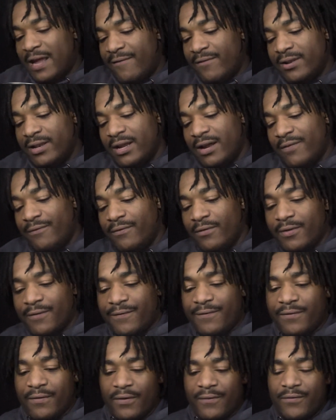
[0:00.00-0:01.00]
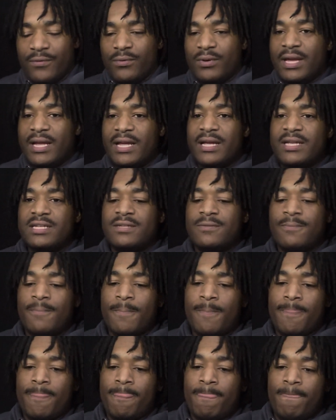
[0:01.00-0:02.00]
it there for a few days.
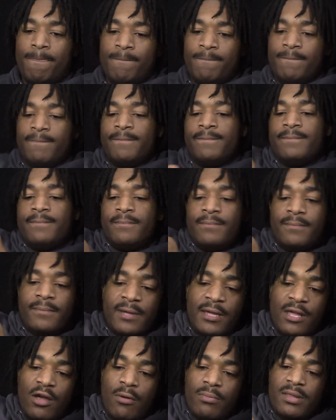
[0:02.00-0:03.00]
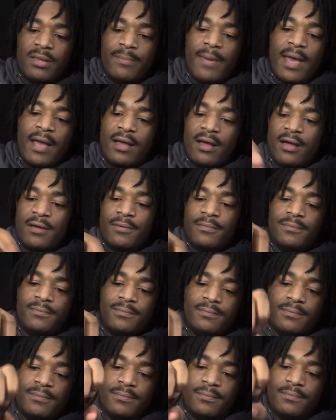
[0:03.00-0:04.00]
He opened it back up.
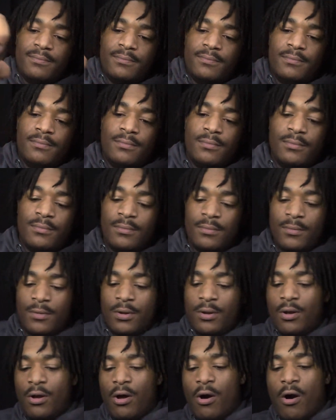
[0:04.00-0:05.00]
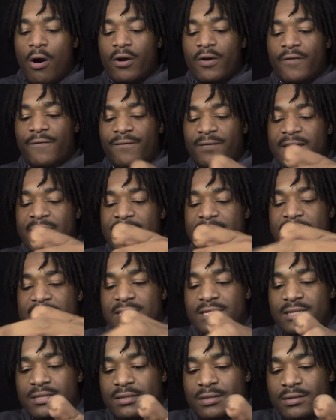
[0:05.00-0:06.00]
All the fleas